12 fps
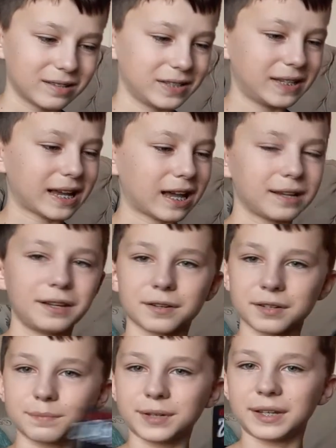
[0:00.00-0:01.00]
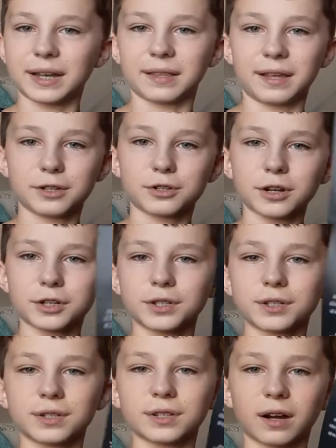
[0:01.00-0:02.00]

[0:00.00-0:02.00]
Yeah, the instructions